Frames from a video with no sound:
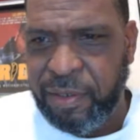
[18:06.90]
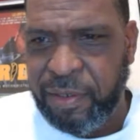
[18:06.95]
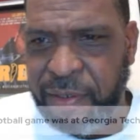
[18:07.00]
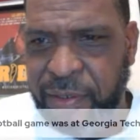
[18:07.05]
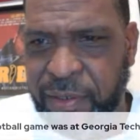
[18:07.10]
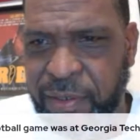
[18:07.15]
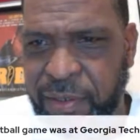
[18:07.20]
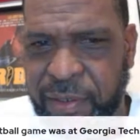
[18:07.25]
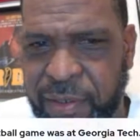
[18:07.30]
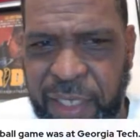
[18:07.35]

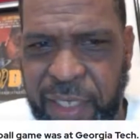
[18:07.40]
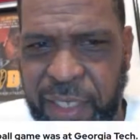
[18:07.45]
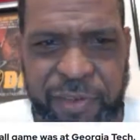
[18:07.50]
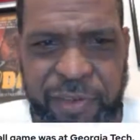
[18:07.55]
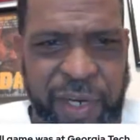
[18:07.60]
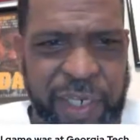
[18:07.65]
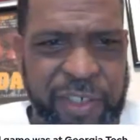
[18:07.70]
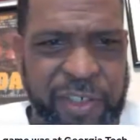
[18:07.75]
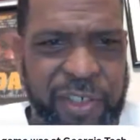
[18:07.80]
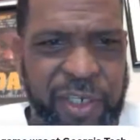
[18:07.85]
That's
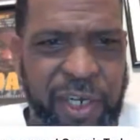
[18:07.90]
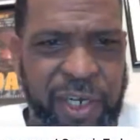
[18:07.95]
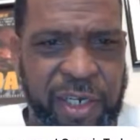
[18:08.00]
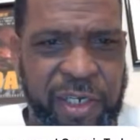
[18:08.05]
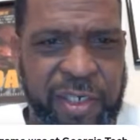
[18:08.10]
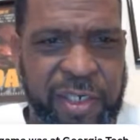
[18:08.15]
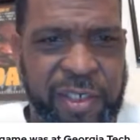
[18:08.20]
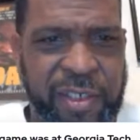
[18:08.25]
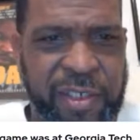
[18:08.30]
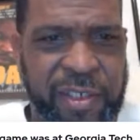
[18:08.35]
right, Chuck.
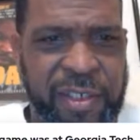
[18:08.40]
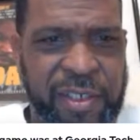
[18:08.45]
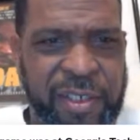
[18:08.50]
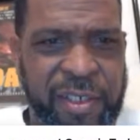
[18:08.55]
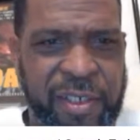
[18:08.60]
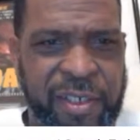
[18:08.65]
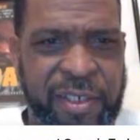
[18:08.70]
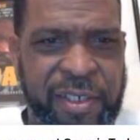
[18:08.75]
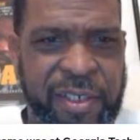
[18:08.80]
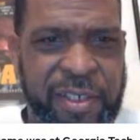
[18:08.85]

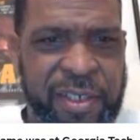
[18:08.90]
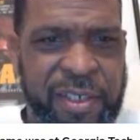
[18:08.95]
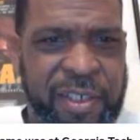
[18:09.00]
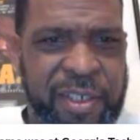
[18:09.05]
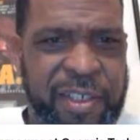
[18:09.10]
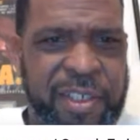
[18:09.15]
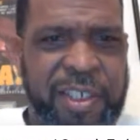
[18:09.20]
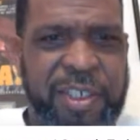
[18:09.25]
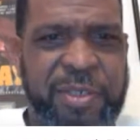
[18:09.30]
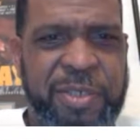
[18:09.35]

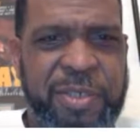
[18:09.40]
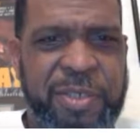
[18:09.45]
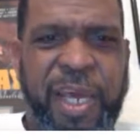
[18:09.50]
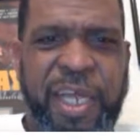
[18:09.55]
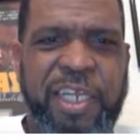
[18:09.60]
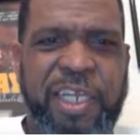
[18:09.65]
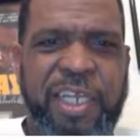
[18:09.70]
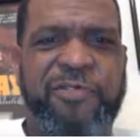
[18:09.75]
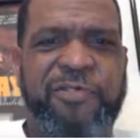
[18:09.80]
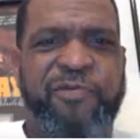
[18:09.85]

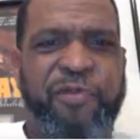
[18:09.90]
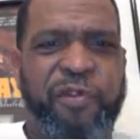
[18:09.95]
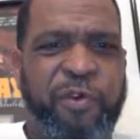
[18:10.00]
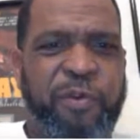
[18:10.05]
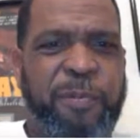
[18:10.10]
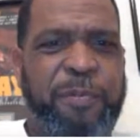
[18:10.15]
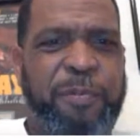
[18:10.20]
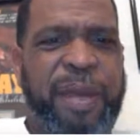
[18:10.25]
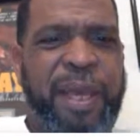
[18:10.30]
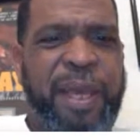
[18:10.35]
Spanish flu
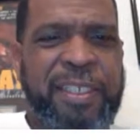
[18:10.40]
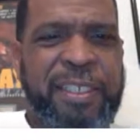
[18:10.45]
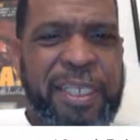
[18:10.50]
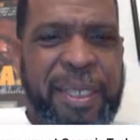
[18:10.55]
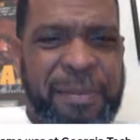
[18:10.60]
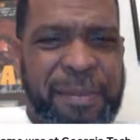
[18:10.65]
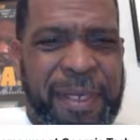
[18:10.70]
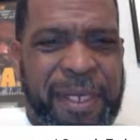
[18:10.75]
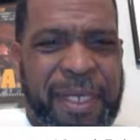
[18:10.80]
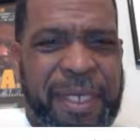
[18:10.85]

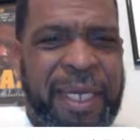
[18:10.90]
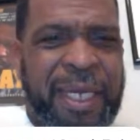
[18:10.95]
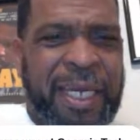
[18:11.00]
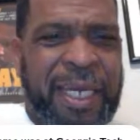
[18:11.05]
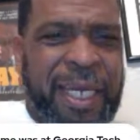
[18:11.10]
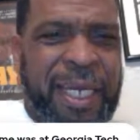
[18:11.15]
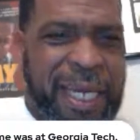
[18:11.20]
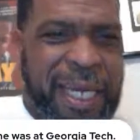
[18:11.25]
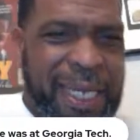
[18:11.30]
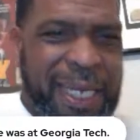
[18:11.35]
pandemic
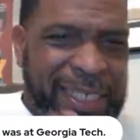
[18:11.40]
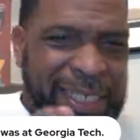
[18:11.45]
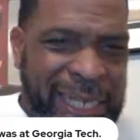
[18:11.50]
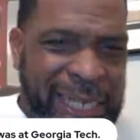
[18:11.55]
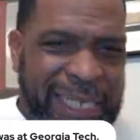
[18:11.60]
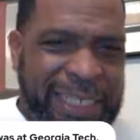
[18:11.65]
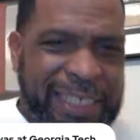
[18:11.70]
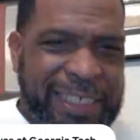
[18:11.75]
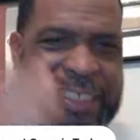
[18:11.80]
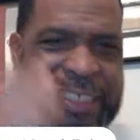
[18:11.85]
in
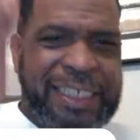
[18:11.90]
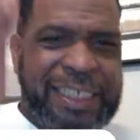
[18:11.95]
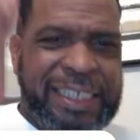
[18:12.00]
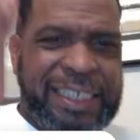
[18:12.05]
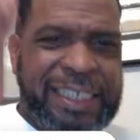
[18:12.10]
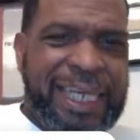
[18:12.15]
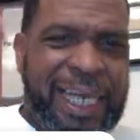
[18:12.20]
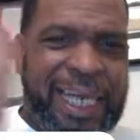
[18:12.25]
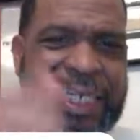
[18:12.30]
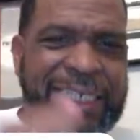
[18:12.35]

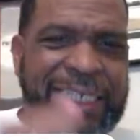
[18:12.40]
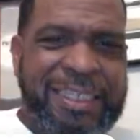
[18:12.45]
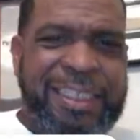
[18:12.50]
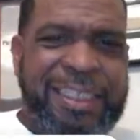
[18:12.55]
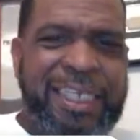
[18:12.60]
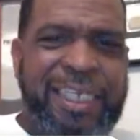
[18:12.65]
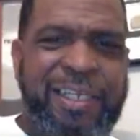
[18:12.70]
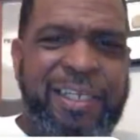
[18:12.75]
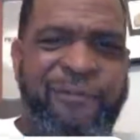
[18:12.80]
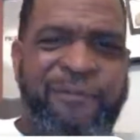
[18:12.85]

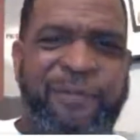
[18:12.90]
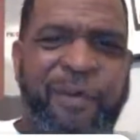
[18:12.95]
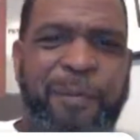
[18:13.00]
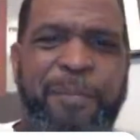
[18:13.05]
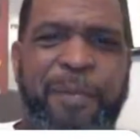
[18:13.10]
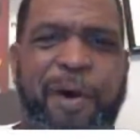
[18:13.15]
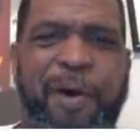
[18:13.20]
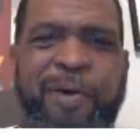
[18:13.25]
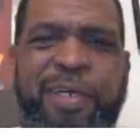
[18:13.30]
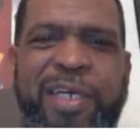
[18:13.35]
1918
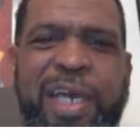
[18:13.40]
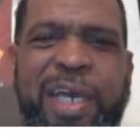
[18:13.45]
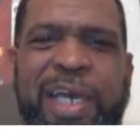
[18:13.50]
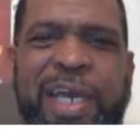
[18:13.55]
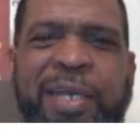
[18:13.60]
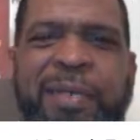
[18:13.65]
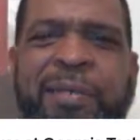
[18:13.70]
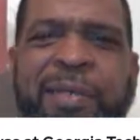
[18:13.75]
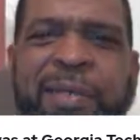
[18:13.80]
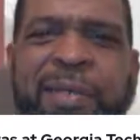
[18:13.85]
football
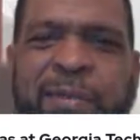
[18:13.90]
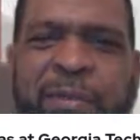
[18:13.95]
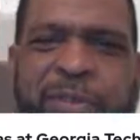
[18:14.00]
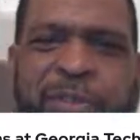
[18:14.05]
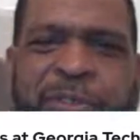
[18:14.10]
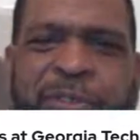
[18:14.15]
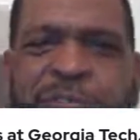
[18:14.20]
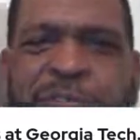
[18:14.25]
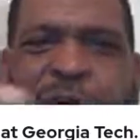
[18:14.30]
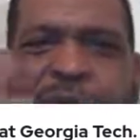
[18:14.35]
game
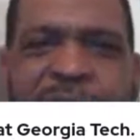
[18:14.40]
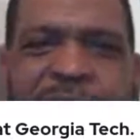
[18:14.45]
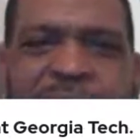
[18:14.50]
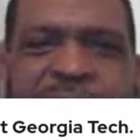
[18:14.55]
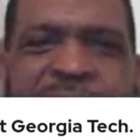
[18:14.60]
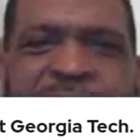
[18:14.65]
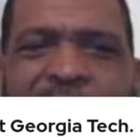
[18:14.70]
was Georgia Tech.